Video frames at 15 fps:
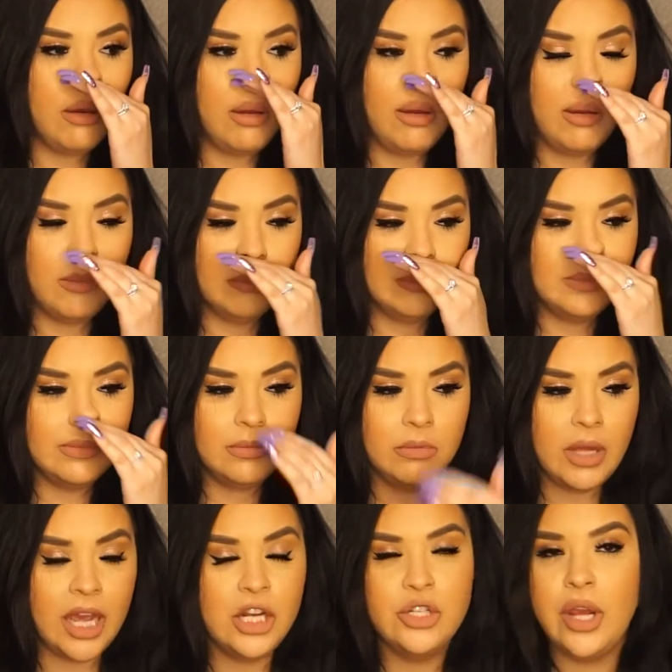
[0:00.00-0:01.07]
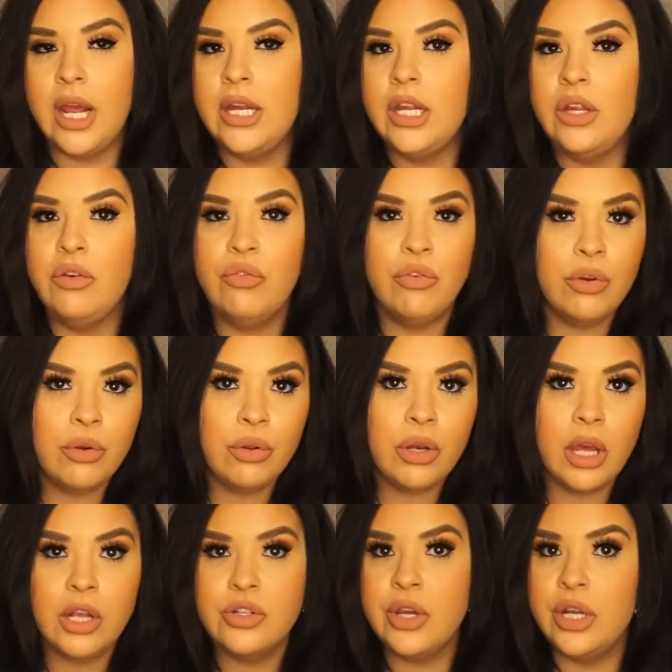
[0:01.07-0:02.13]
I tried eating fruit.
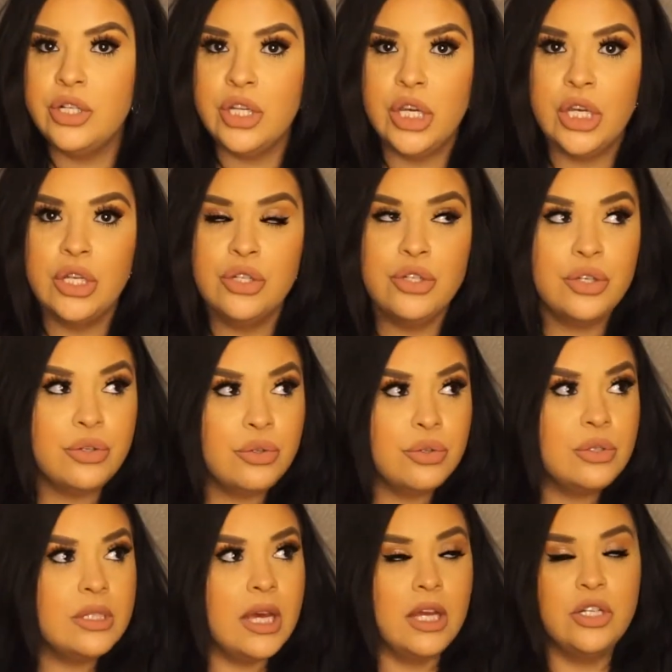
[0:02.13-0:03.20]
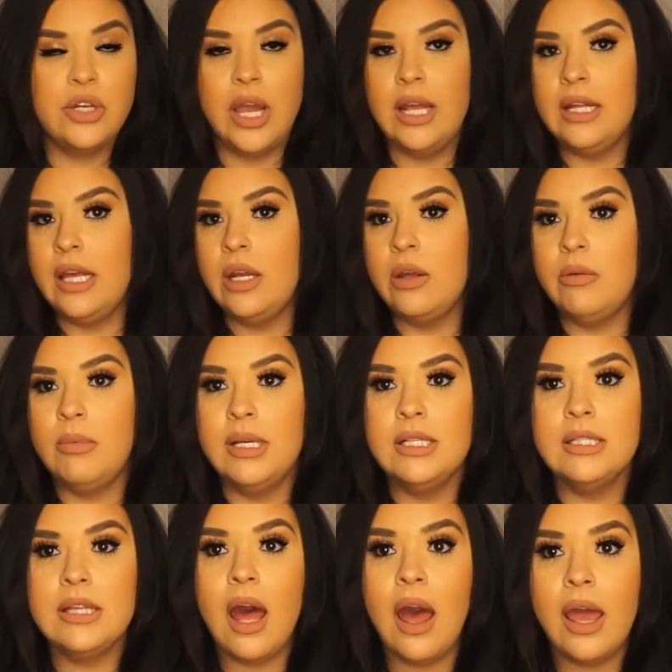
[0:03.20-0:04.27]
I tried drinking juice. I tried laying on my
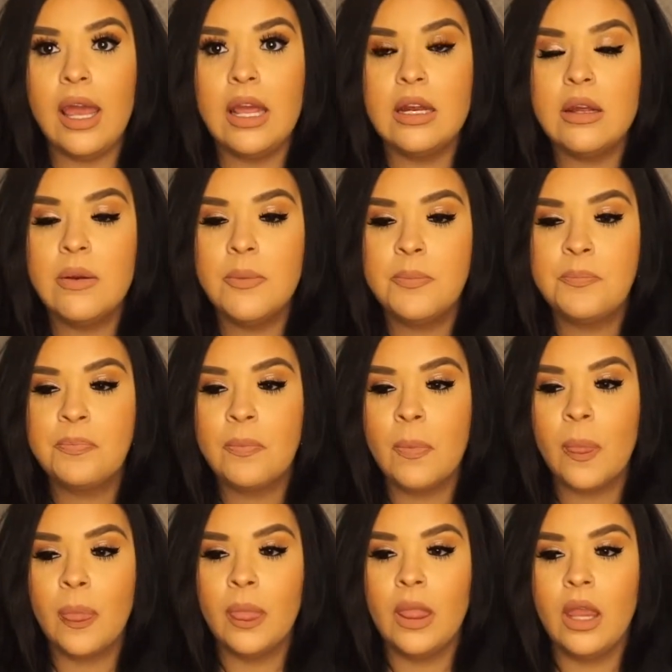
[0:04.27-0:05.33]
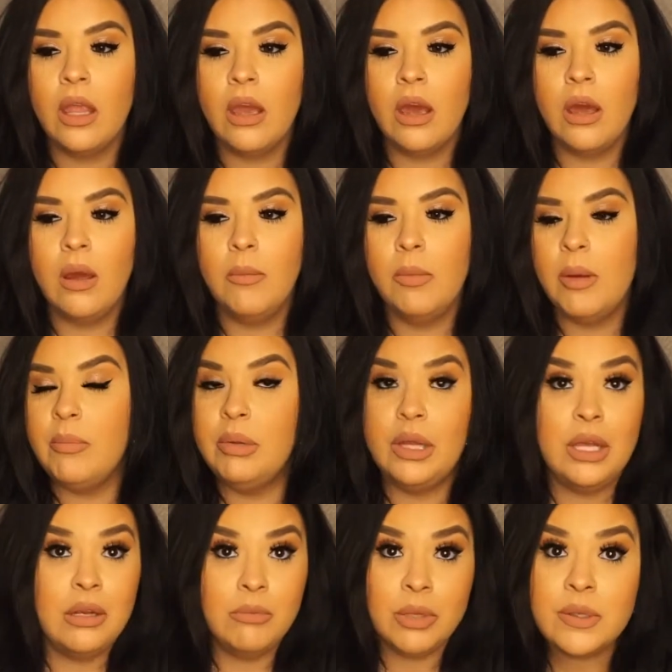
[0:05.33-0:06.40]
side,
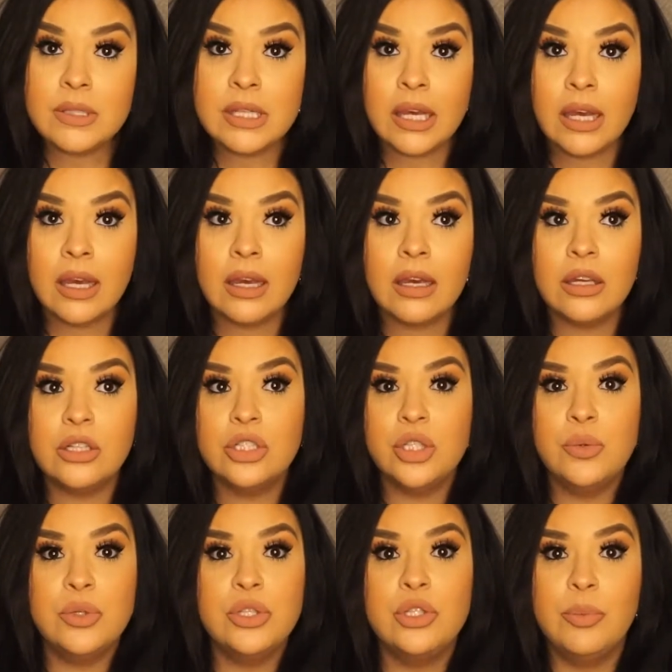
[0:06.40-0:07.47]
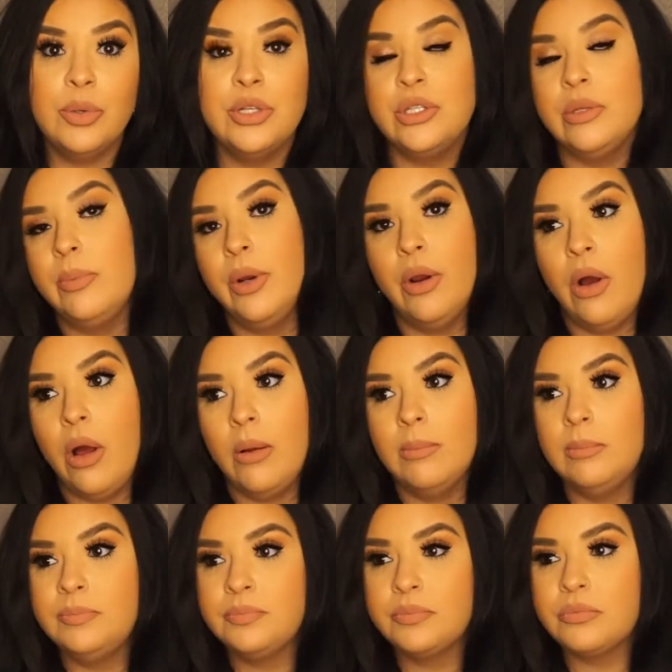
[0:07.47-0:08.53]
playing music. She was super calm.